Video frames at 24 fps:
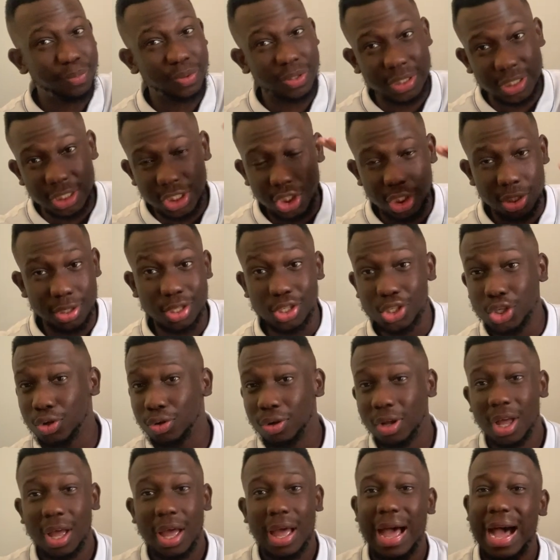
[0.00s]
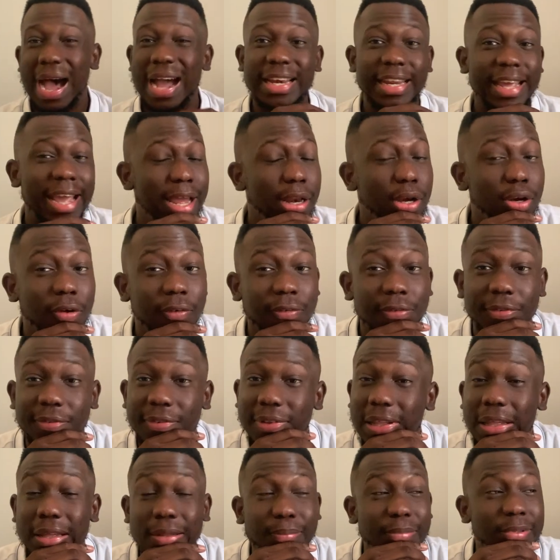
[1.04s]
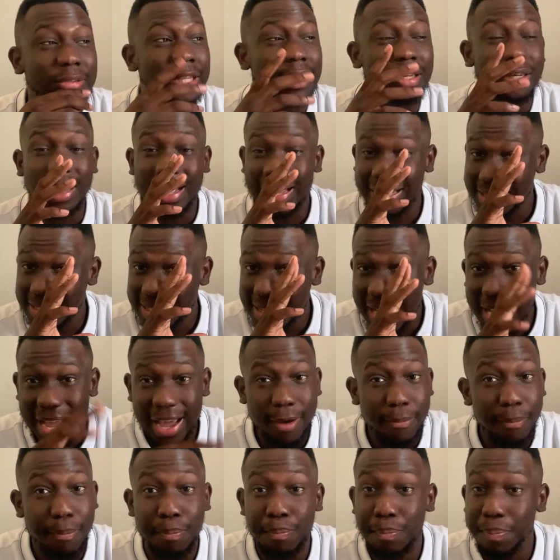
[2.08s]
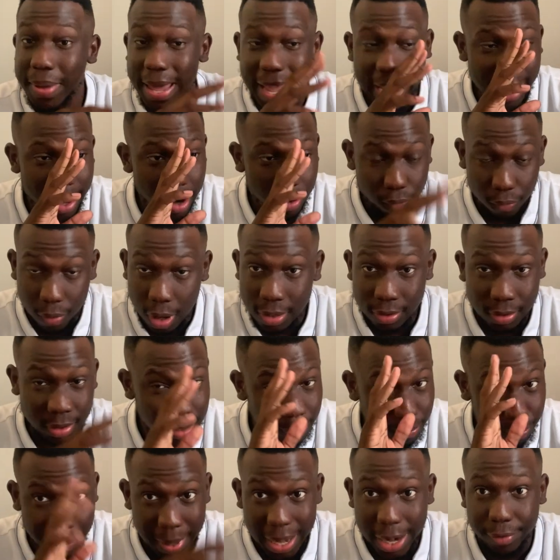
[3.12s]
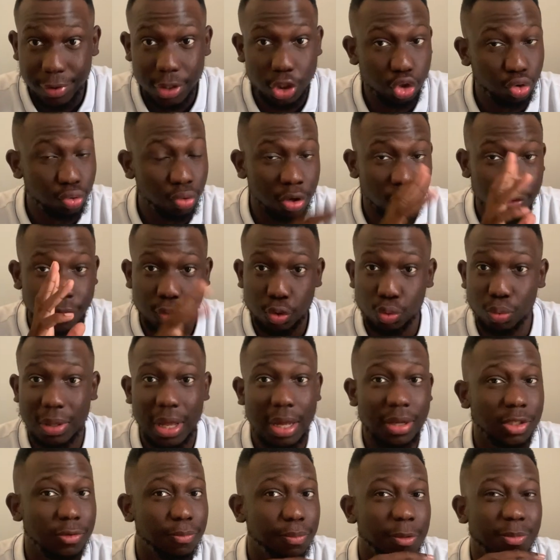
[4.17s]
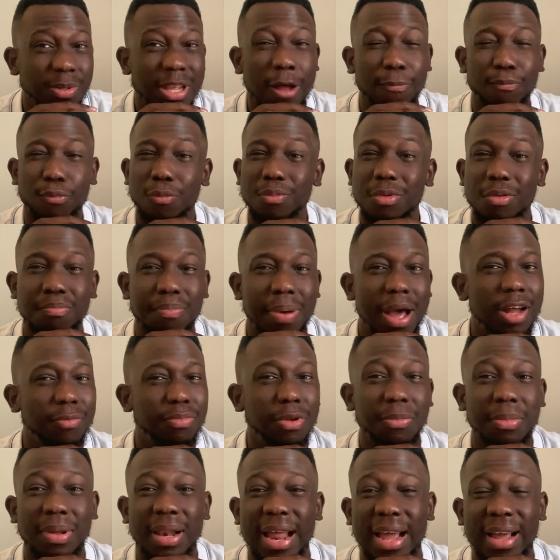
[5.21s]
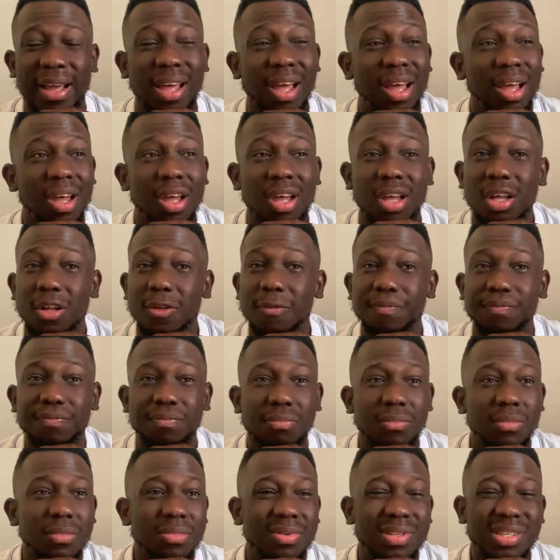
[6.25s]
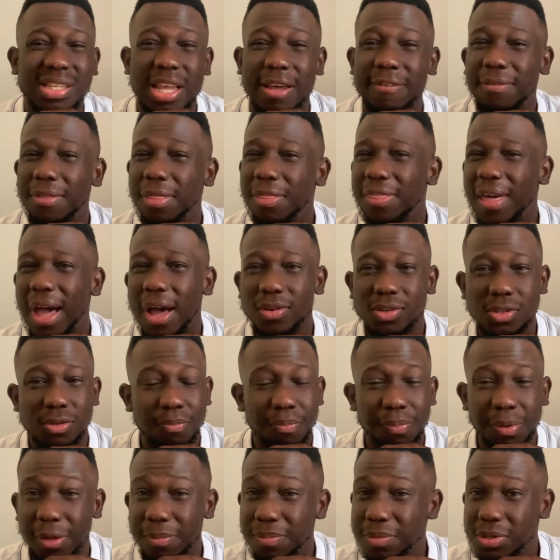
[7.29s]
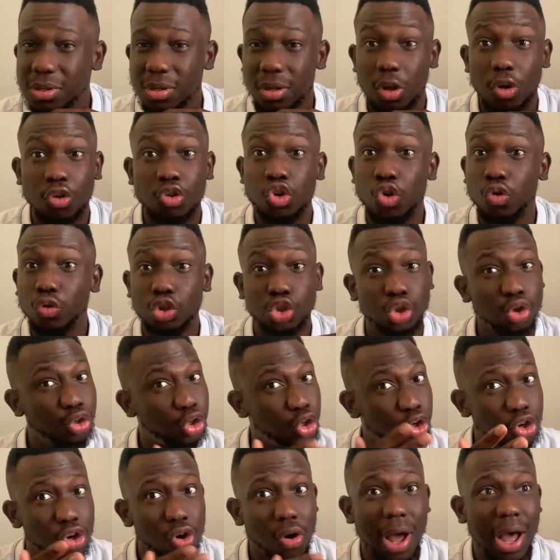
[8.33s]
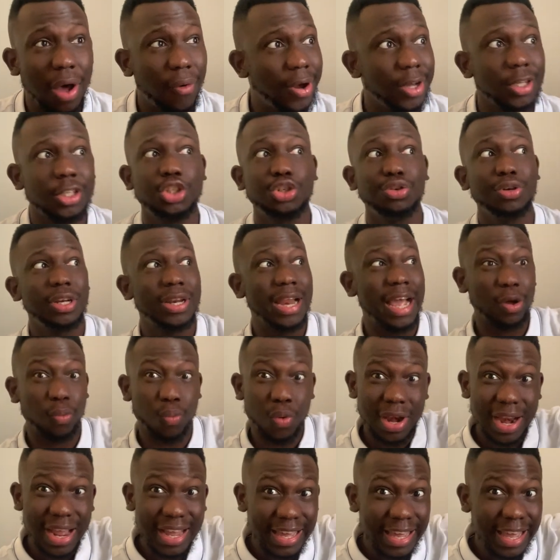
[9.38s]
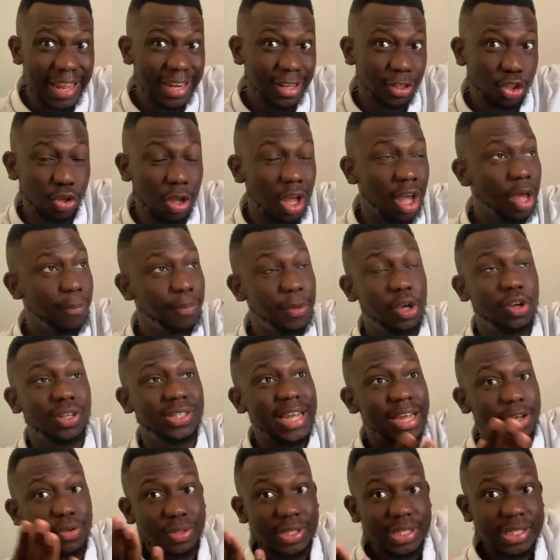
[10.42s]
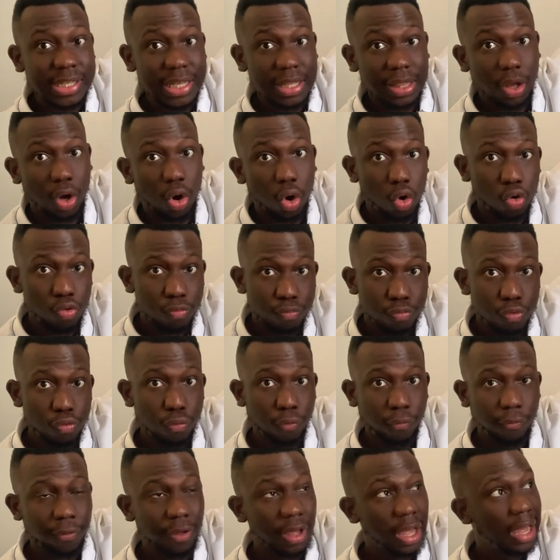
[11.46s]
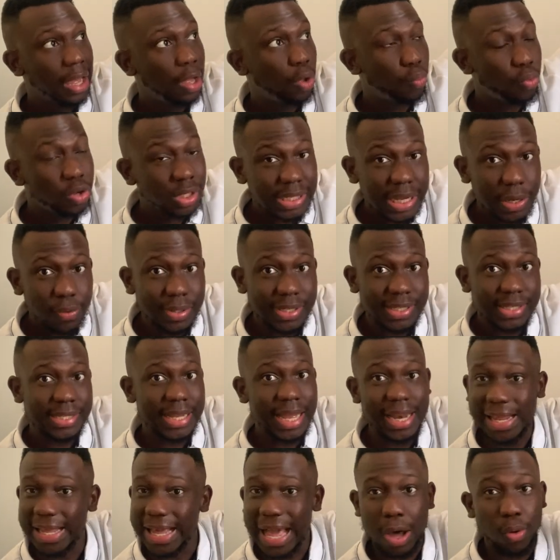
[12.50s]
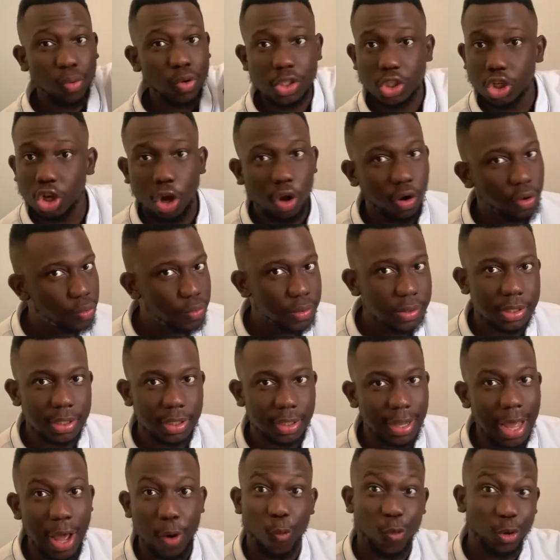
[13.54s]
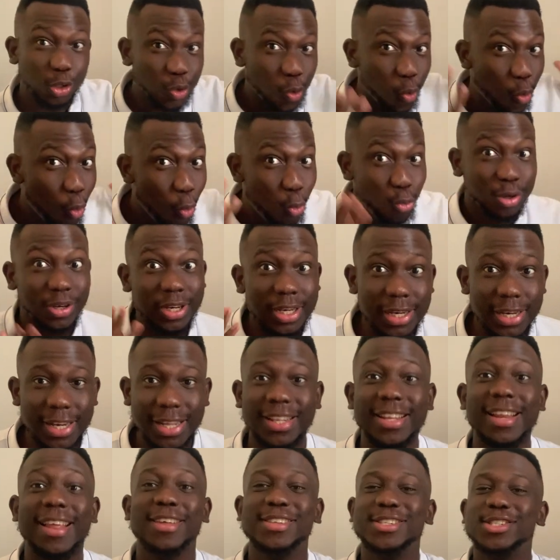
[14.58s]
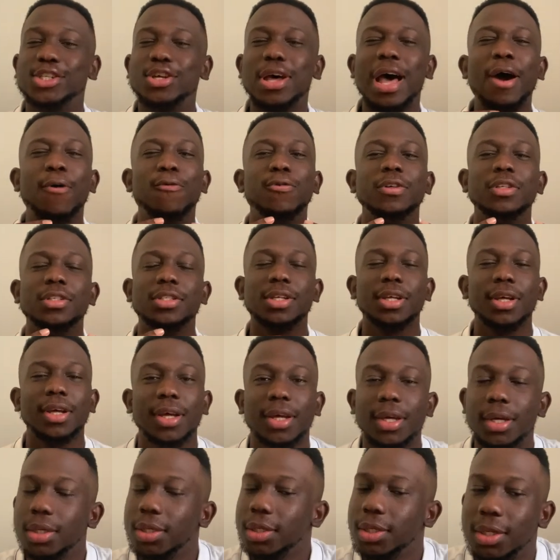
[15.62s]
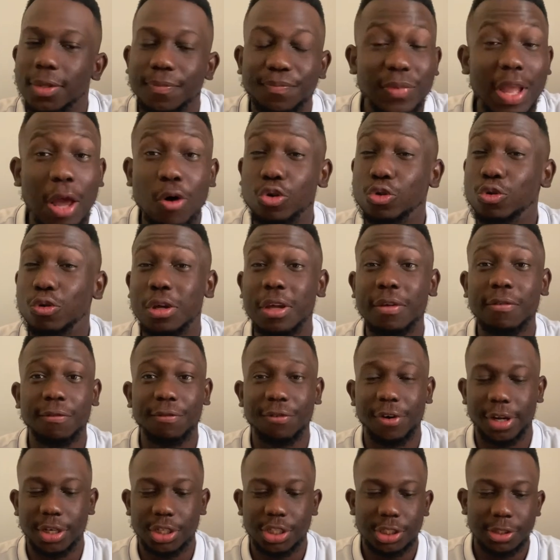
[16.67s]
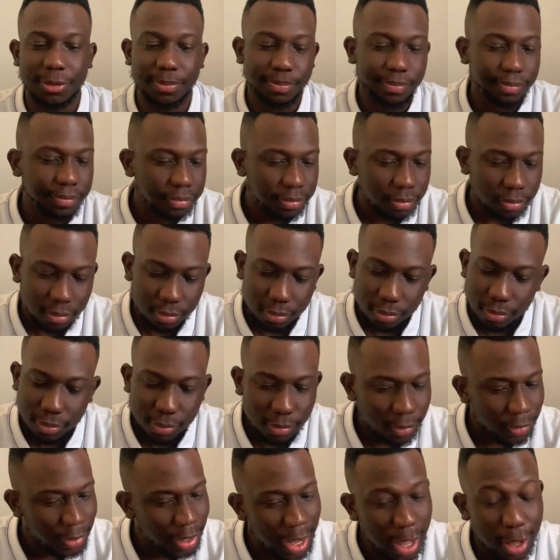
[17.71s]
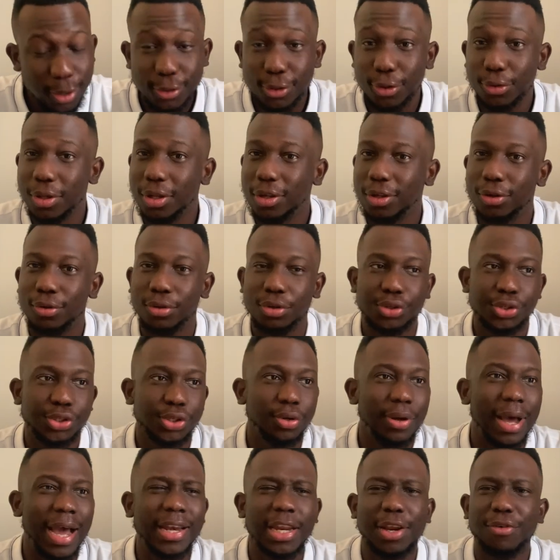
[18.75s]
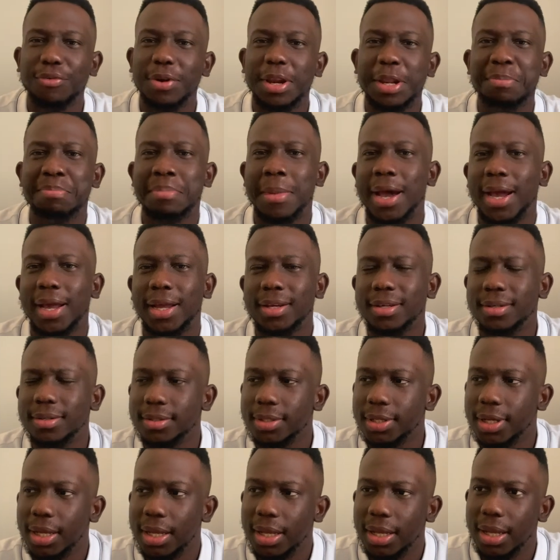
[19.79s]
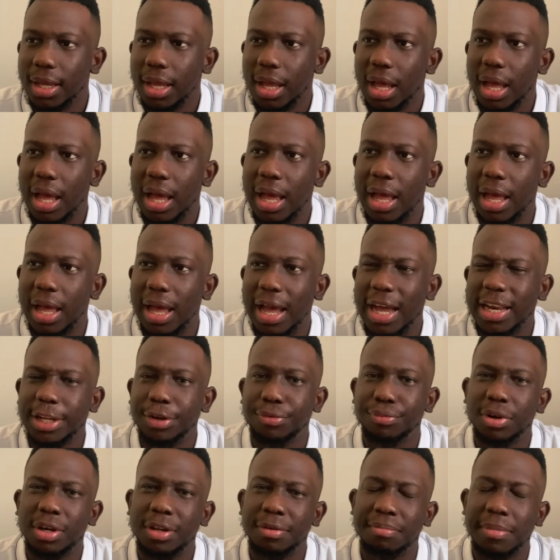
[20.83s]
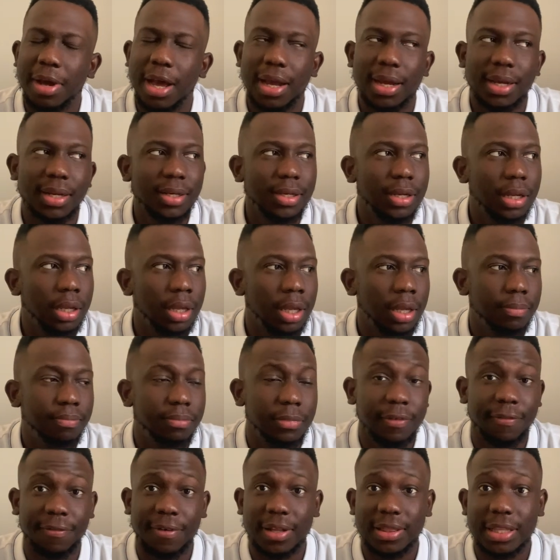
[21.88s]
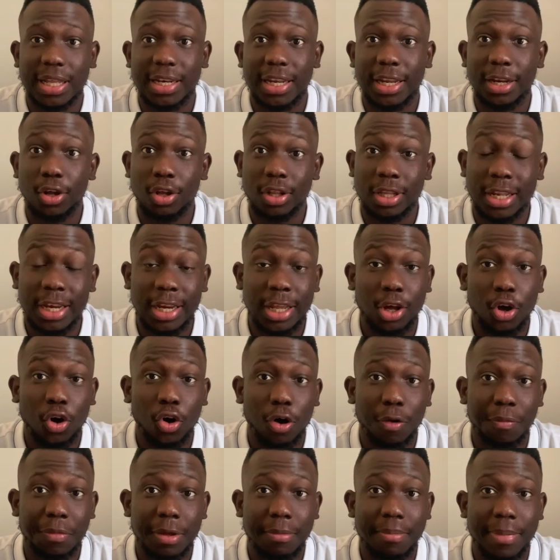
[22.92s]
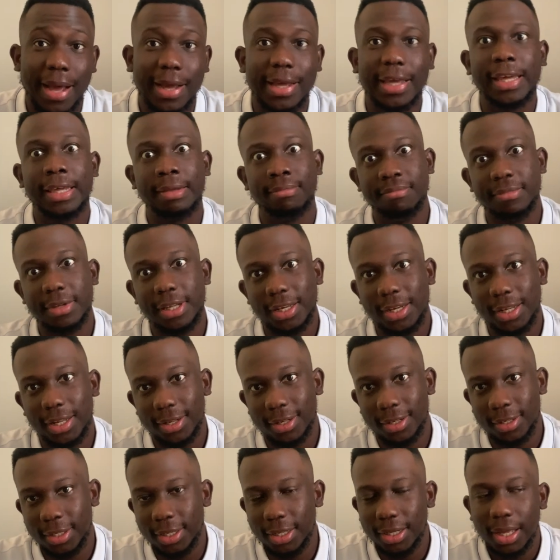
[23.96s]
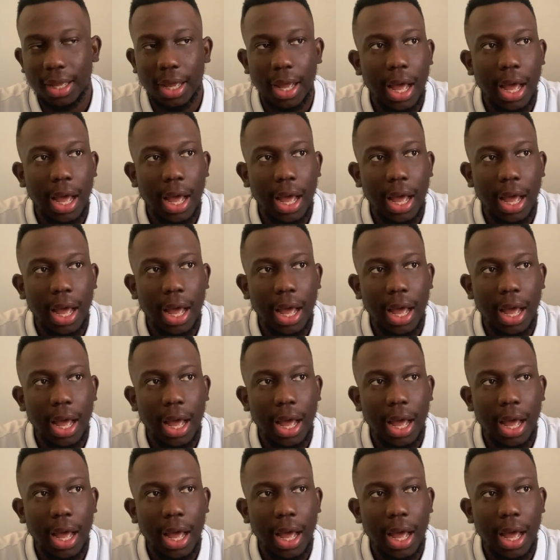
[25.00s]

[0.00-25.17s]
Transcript: position. So at the end of the entire bearish run of 2,000 pips, I probably banked maybe like 7,000 pips. No joke. You know how I trade, like when I get into, because I could see the whole move, once I was selling, I wasn't closing, I was holding it. So I was looking fresh. I was looking good. So I didn't really mind. The fact that they didn't call me back immediately,